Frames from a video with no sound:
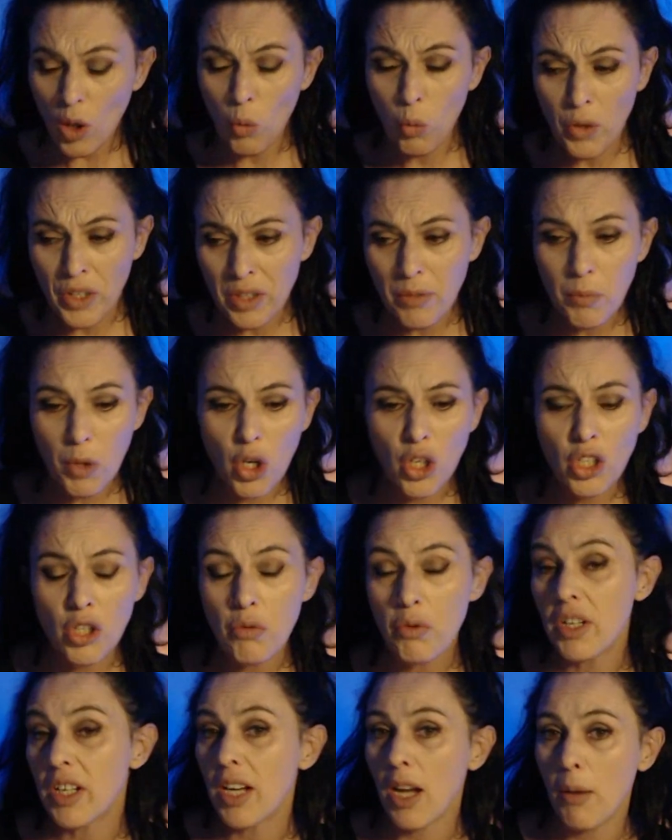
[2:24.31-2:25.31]
with
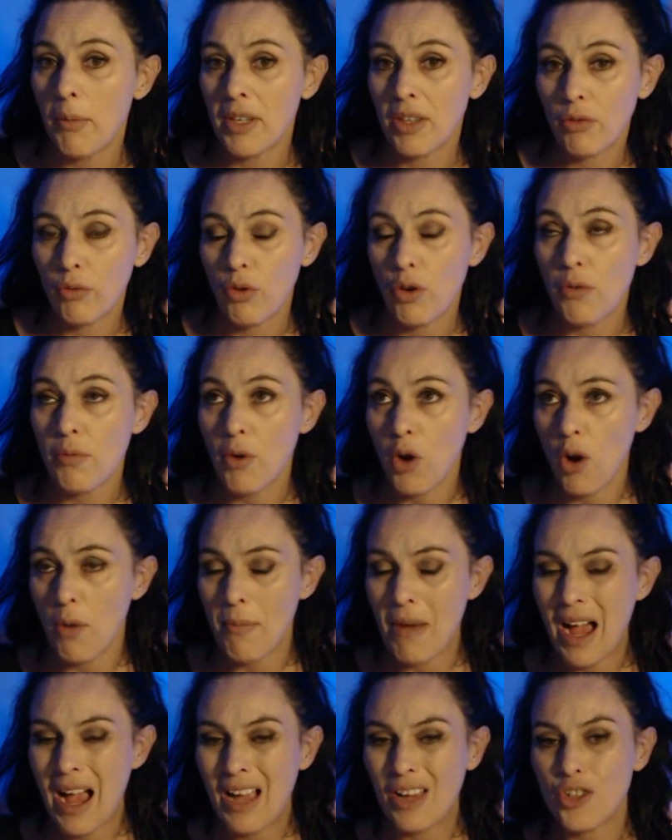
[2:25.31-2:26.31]
Mercury coming through by
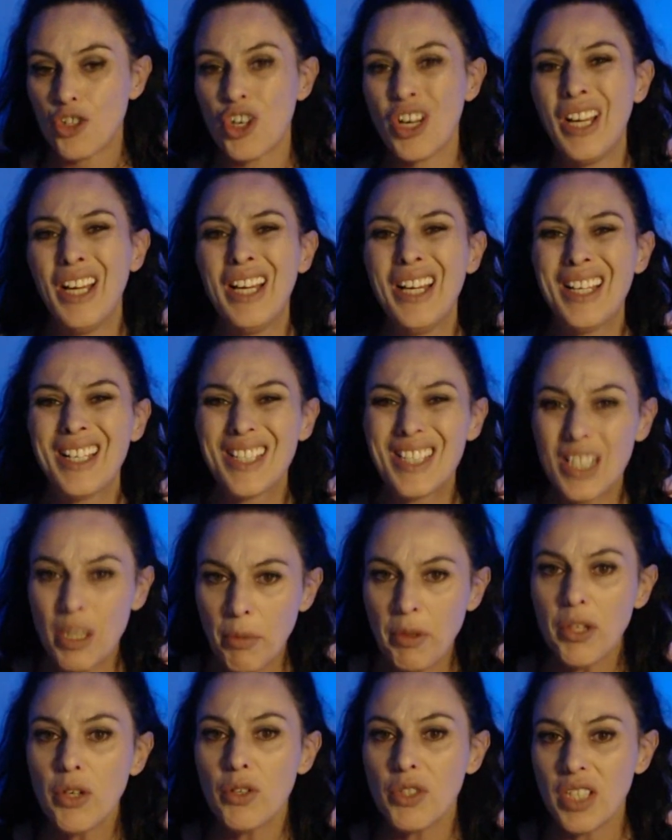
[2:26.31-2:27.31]
March, some
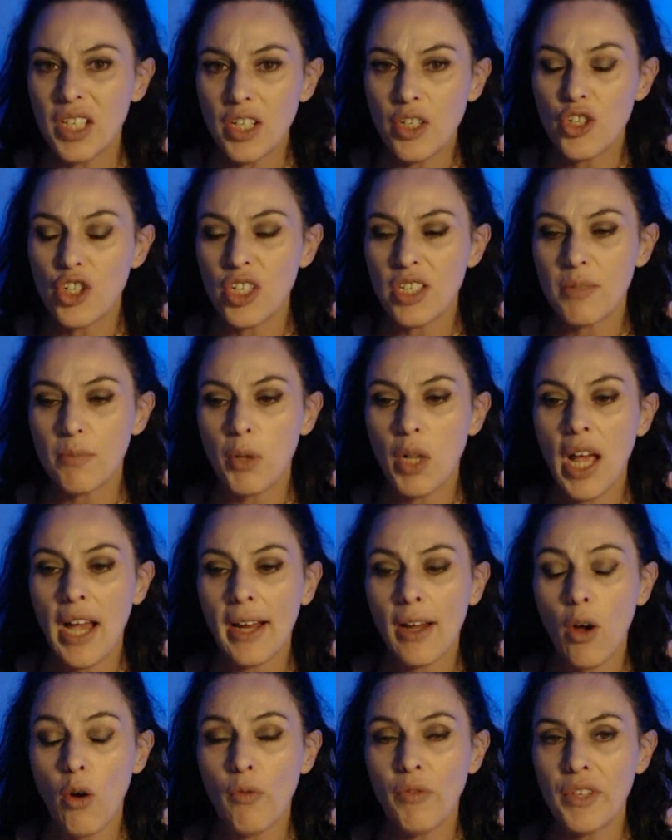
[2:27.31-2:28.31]
of those energies are
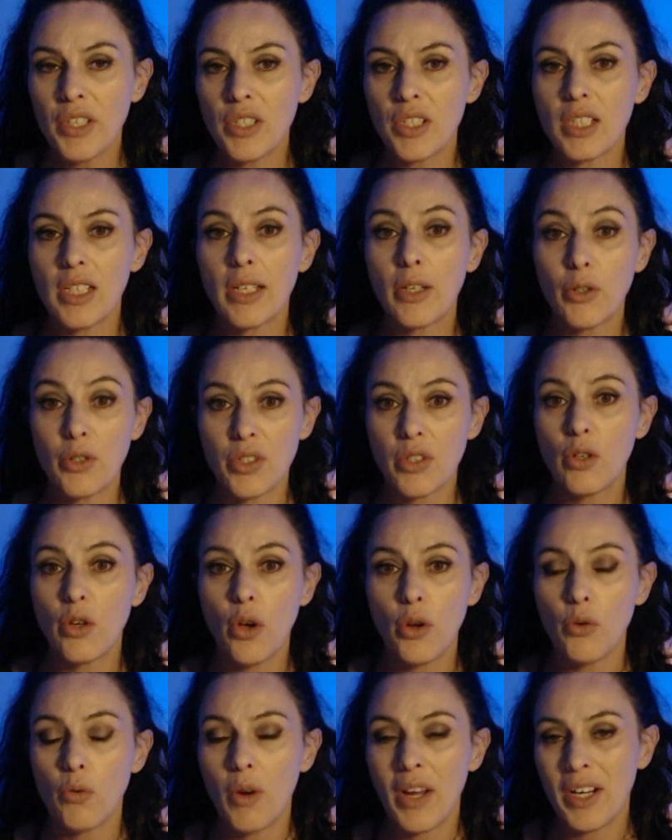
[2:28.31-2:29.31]
playing out, obviously, because the
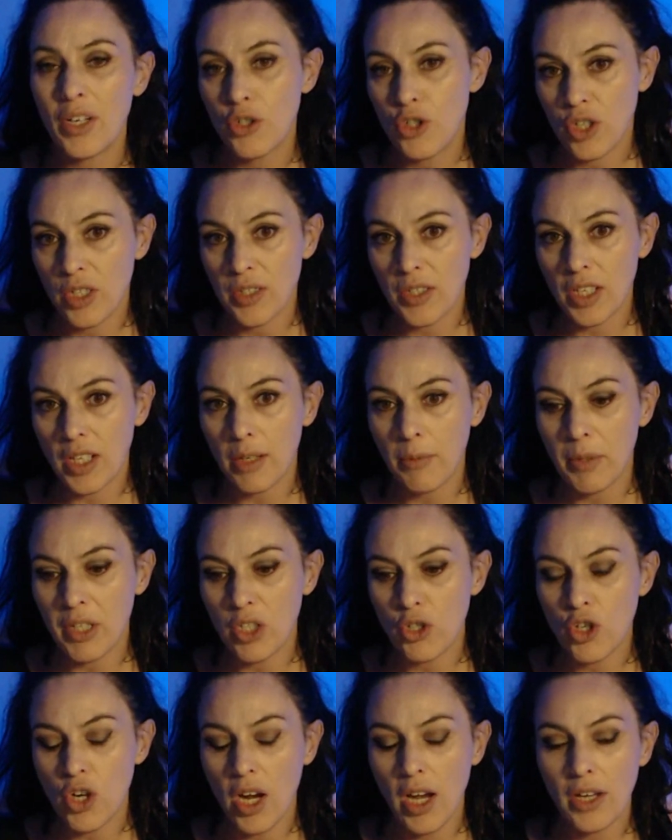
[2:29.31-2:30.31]
nodal energy is going to be
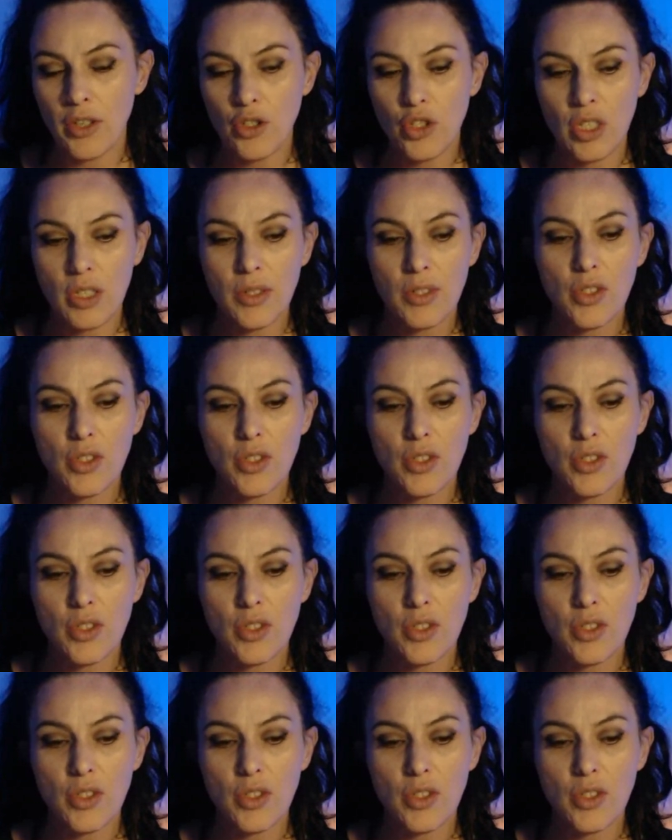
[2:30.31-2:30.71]
changing.